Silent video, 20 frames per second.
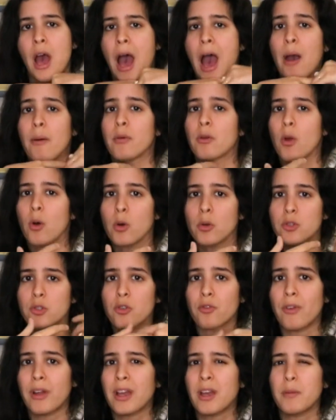I would
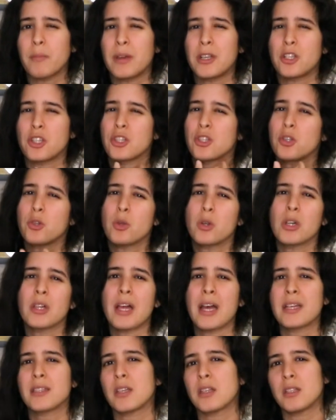also recommend just
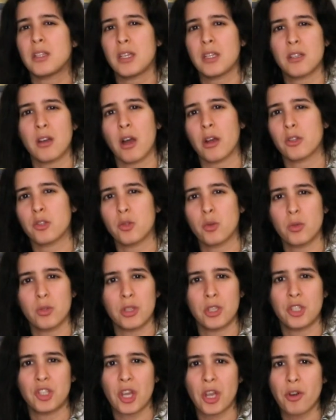utilizing detox
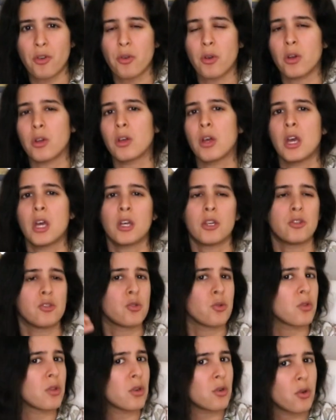tools in general.
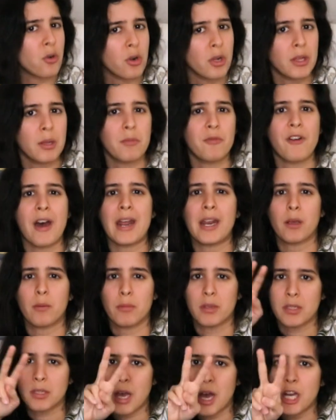Do the neurolymphatic
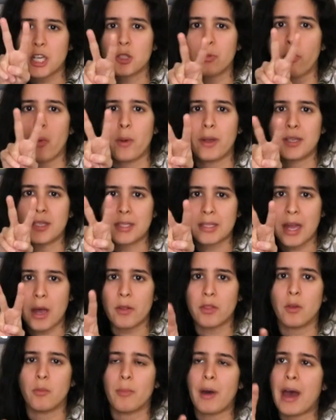massage points
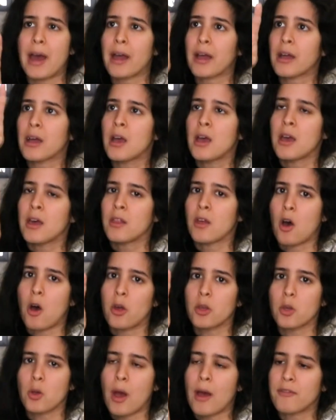down the back.
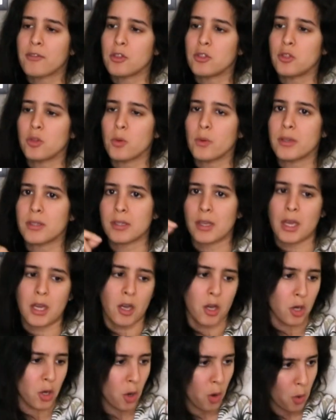All you have to do is
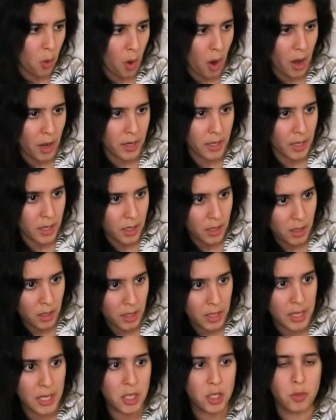like go on
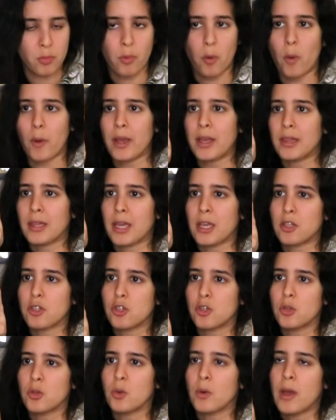each point like
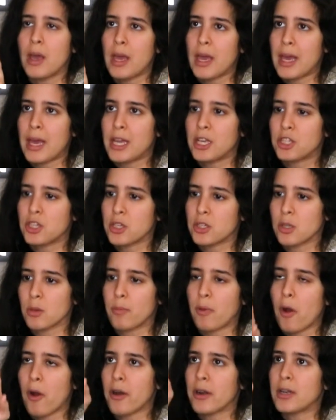2 inches
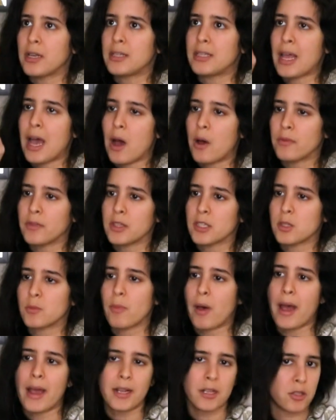apart down the
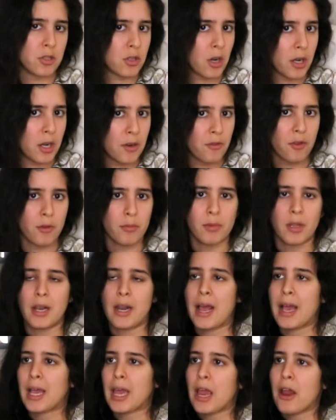spine, starting from the
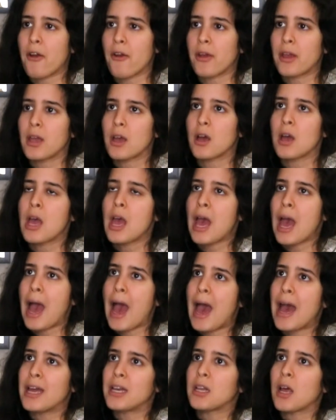neck area,
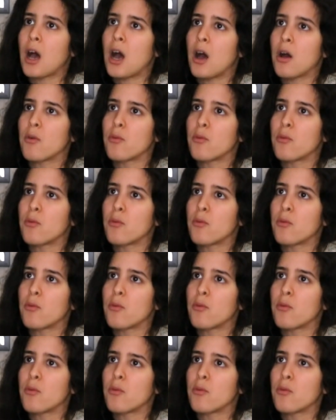and